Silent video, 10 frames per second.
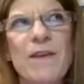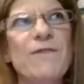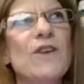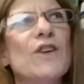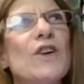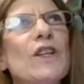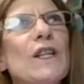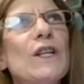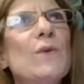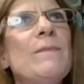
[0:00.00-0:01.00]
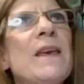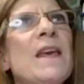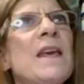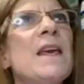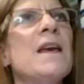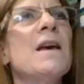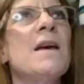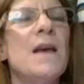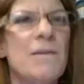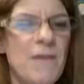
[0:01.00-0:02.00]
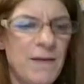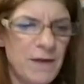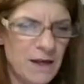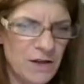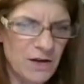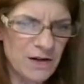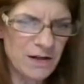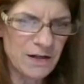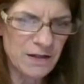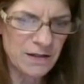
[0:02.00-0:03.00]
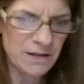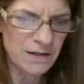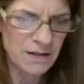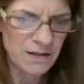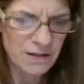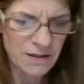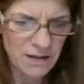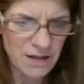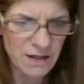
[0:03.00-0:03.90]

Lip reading: If you're gloomy, maybe you're